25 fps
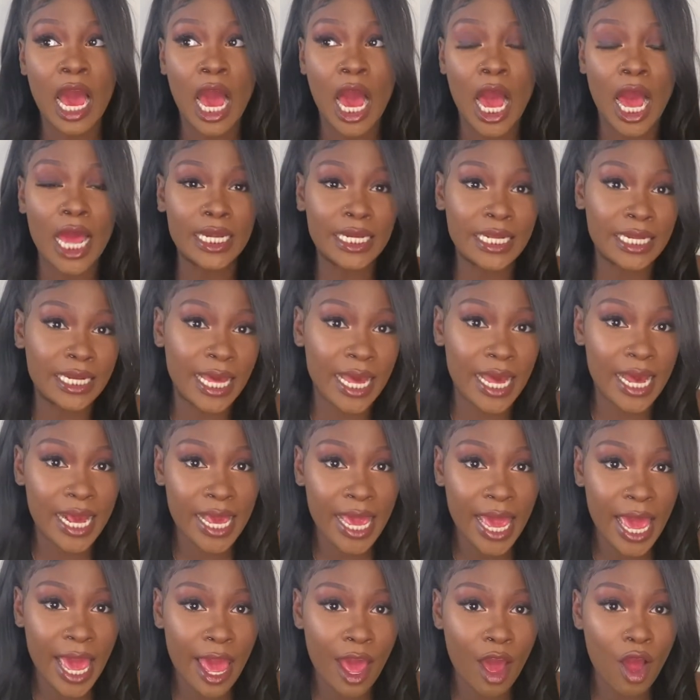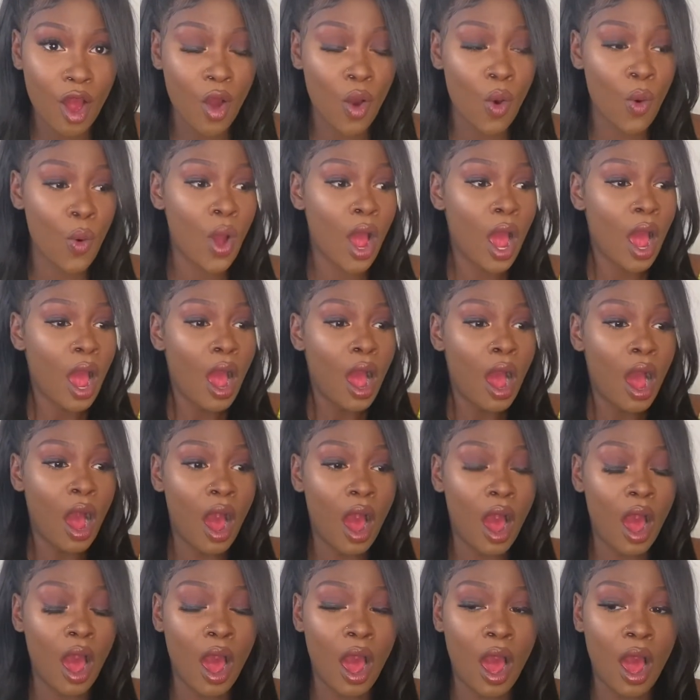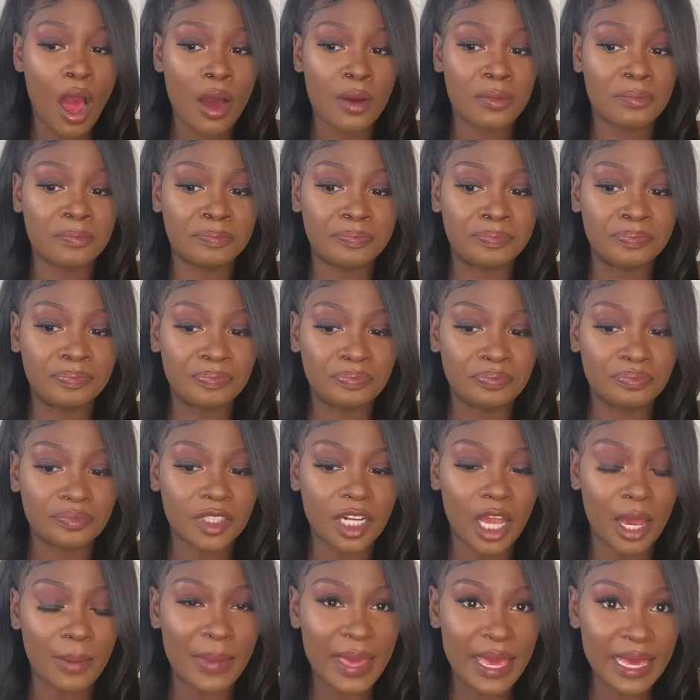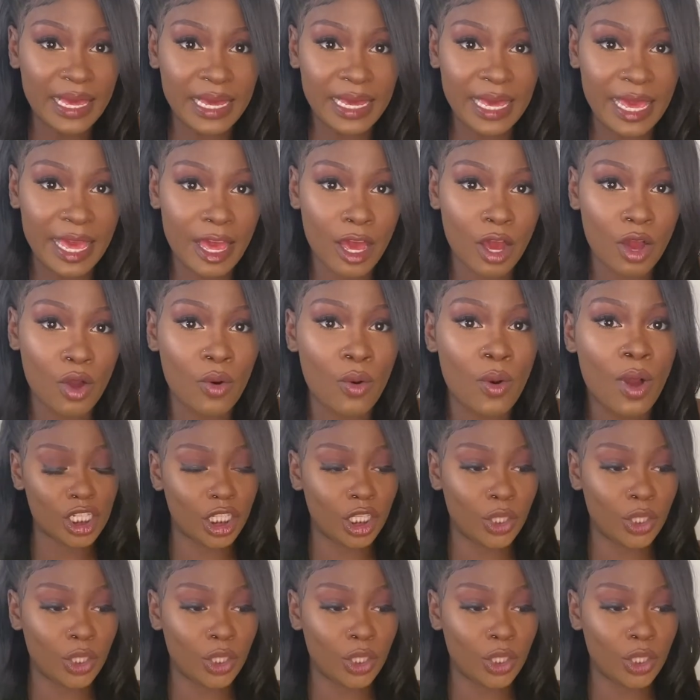I need an account. Um, a bank account.